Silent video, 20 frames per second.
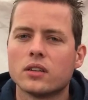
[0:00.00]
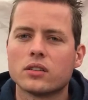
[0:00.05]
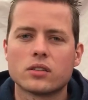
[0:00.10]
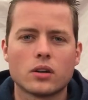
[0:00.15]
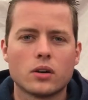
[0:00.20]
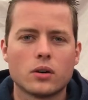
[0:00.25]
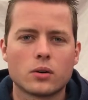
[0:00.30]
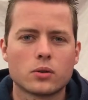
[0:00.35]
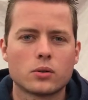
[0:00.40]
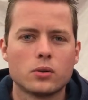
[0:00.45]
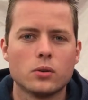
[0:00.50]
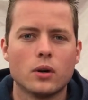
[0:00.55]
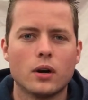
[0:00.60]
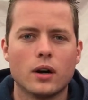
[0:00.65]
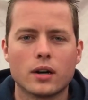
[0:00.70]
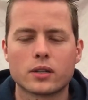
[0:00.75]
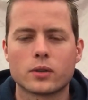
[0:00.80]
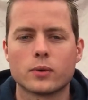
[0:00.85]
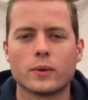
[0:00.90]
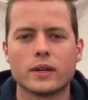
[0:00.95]
talk to
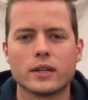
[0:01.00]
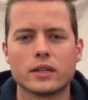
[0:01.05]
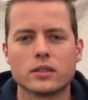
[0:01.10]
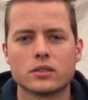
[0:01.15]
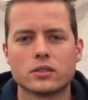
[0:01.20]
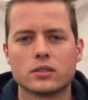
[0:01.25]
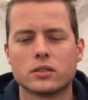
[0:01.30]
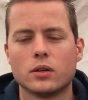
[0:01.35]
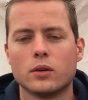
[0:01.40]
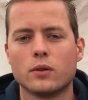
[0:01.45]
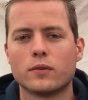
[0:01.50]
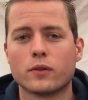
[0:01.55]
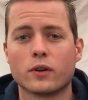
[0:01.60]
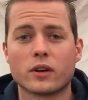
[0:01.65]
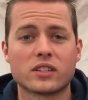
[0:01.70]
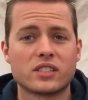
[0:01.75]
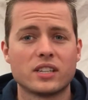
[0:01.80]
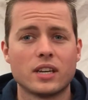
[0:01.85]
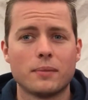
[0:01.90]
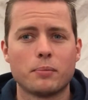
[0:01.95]
hardware. So
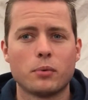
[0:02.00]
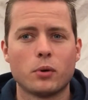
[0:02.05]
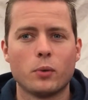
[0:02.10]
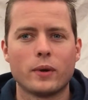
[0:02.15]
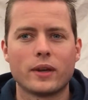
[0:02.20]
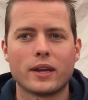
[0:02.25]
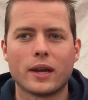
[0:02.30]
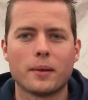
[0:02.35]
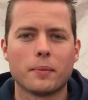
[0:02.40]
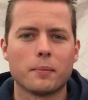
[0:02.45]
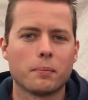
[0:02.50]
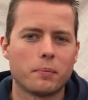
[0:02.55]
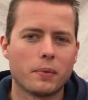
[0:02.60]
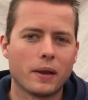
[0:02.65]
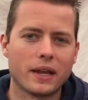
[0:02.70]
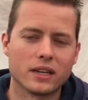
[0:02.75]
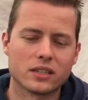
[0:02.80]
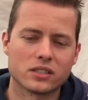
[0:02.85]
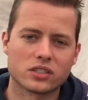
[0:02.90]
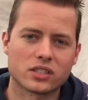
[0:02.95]
for example, we can
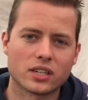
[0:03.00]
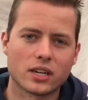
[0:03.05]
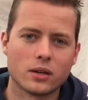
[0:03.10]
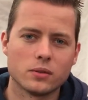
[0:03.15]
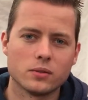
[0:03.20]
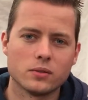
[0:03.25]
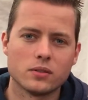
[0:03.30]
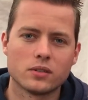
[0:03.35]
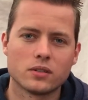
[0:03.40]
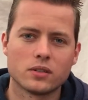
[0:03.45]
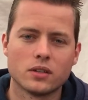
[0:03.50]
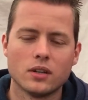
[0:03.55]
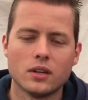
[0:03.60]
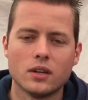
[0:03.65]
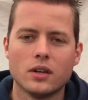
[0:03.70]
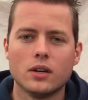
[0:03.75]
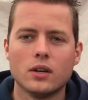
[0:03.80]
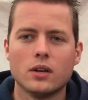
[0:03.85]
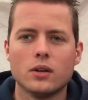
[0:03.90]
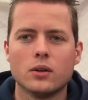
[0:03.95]
play a sound
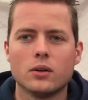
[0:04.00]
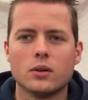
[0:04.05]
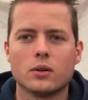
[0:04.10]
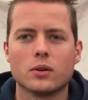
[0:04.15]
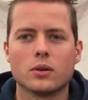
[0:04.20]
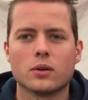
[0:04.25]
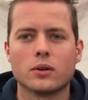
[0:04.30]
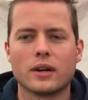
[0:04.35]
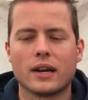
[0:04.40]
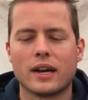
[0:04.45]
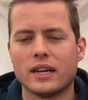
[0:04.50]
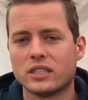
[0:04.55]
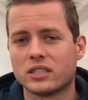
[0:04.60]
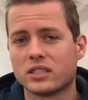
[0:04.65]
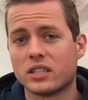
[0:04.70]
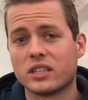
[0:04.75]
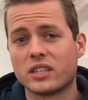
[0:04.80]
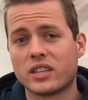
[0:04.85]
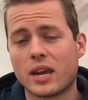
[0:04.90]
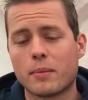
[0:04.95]
or
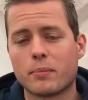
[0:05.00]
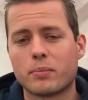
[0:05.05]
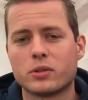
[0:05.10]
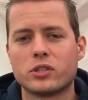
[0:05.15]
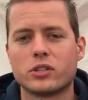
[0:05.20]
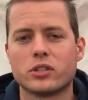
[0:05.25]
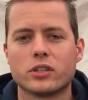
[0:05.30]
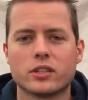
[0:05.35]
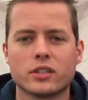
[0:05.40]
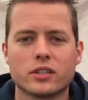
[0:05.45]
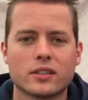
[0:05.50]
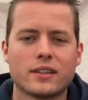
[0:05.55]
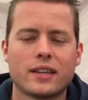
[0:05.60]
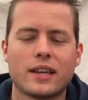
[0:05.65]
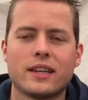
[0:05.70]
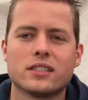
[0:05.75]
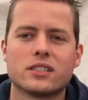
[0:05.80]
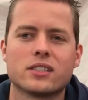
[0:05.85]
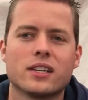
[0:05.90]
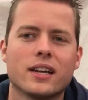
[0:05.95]
ask temperature,
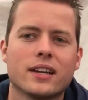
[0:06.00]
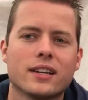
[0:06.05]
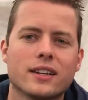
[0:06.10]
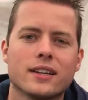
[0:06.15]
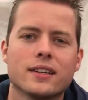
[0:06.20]
things like